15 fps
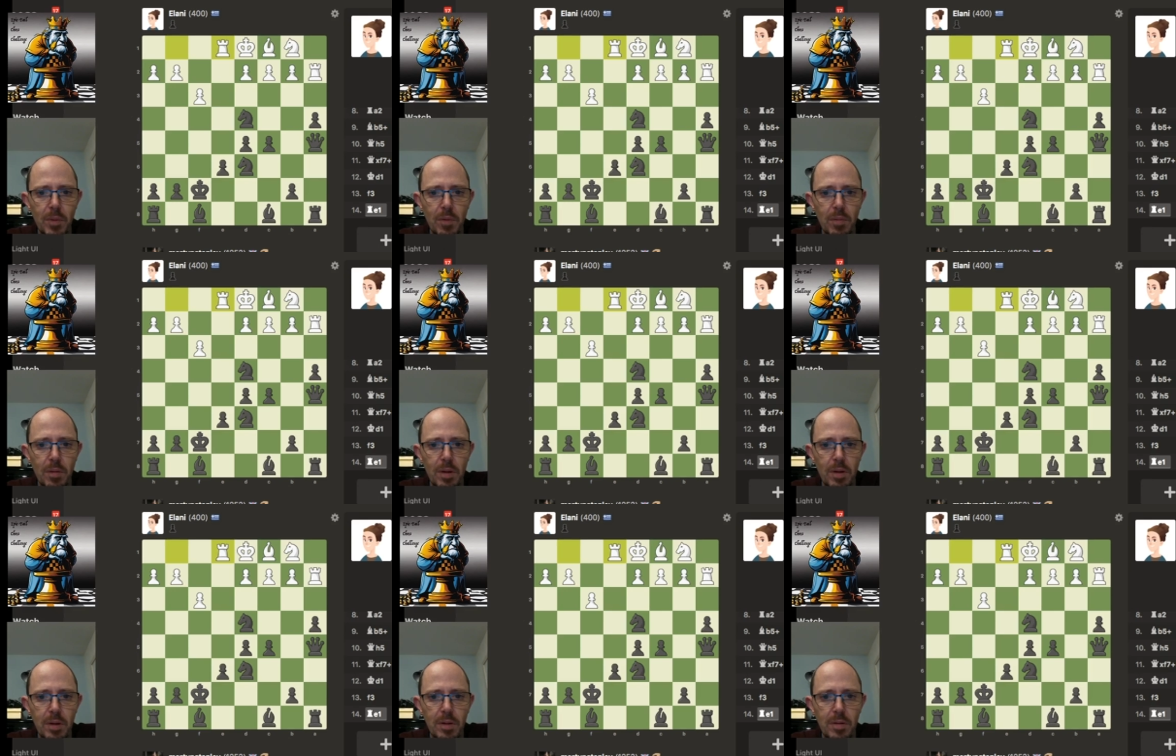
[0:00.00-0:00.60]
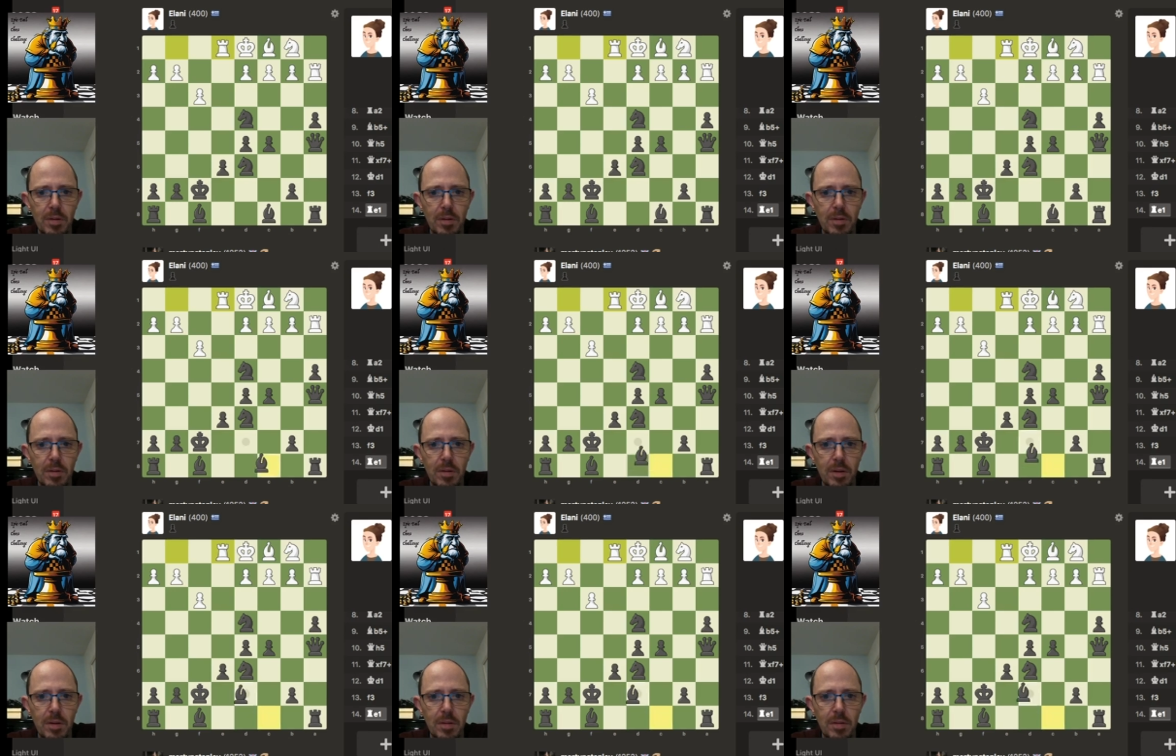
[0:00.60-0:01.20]
Okay, so
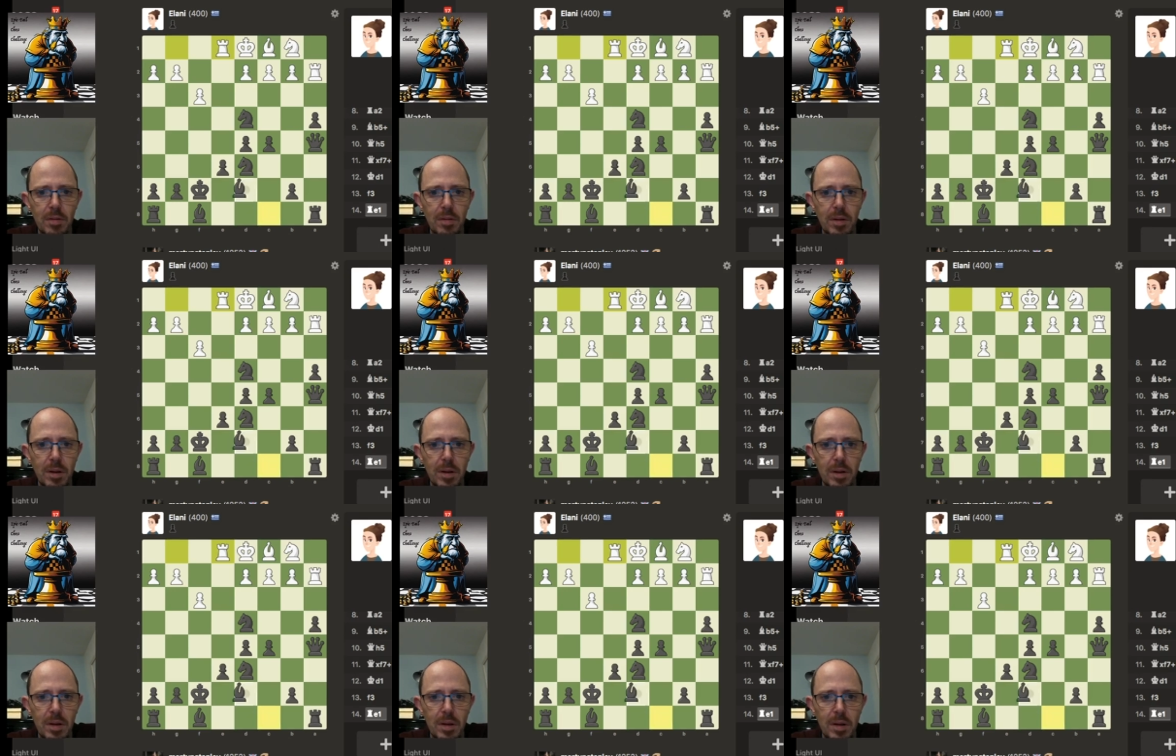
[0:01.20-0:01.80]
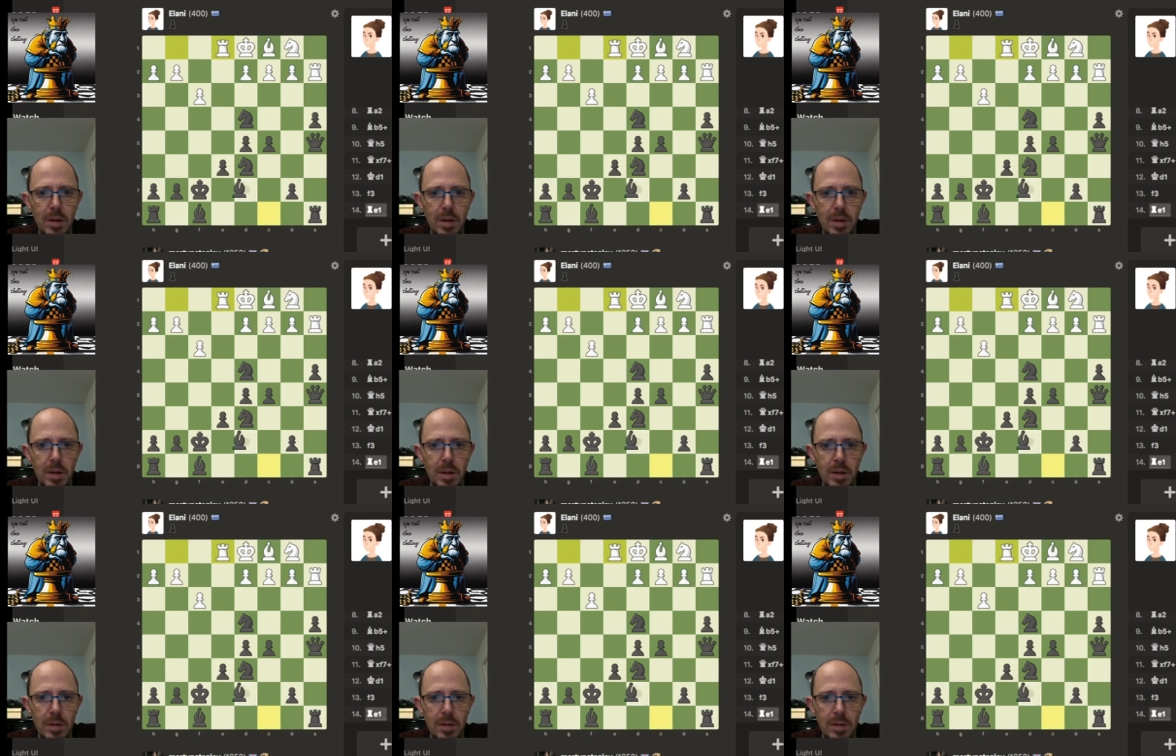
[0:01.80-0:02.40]
now
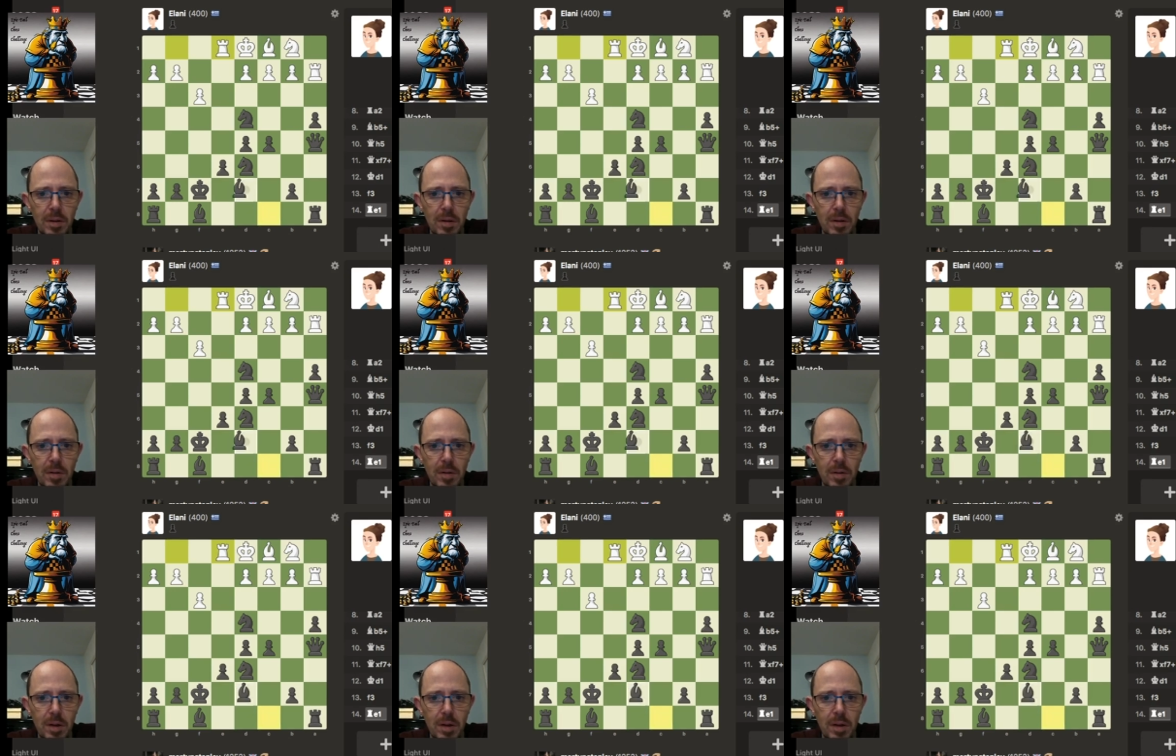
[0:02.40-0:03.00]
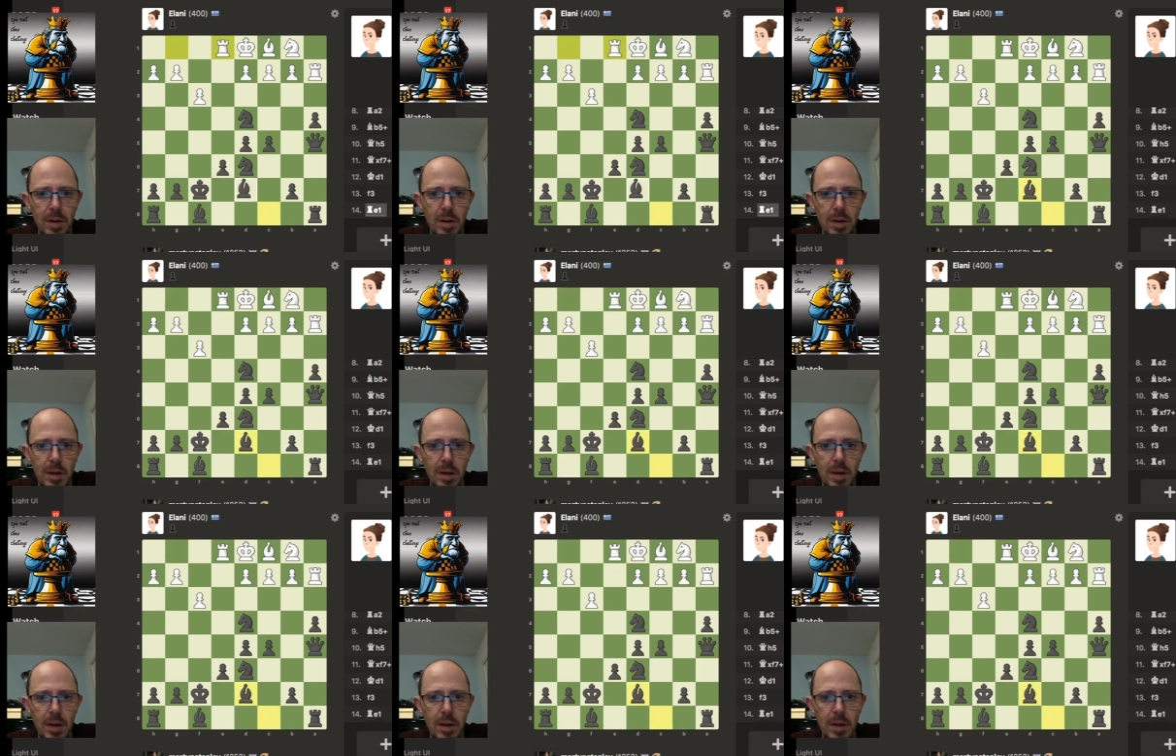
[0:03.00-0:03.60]
let's go
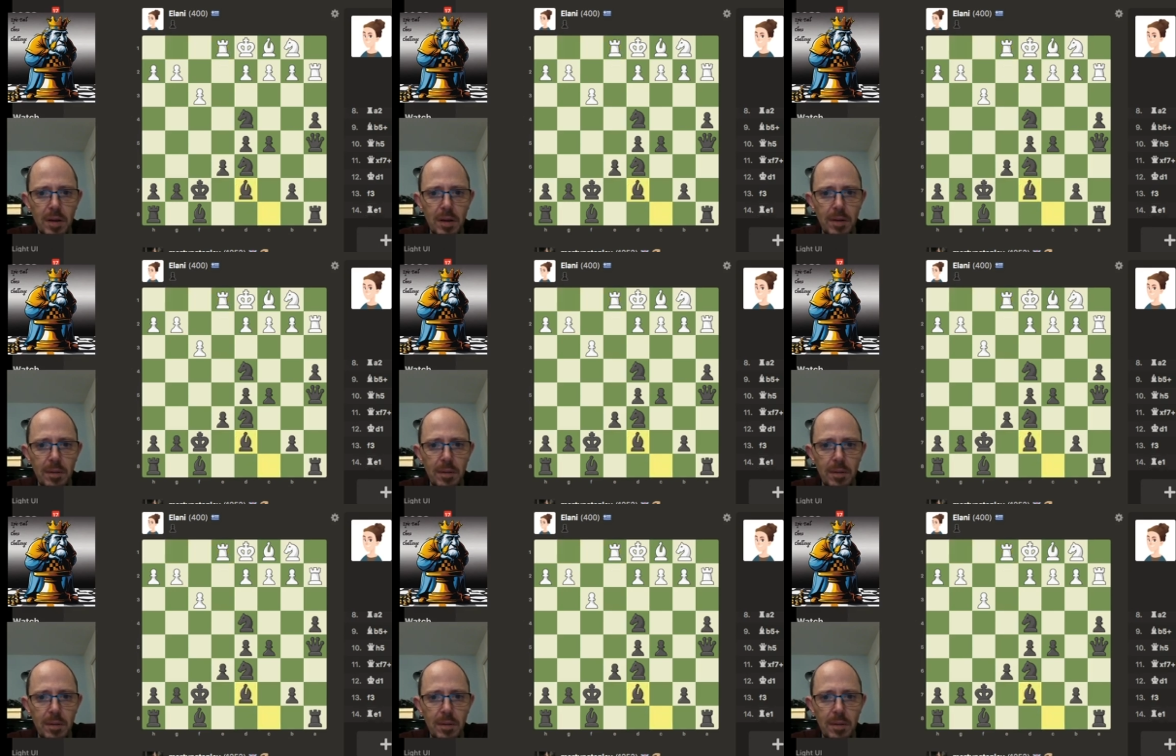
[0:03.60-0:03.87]
here.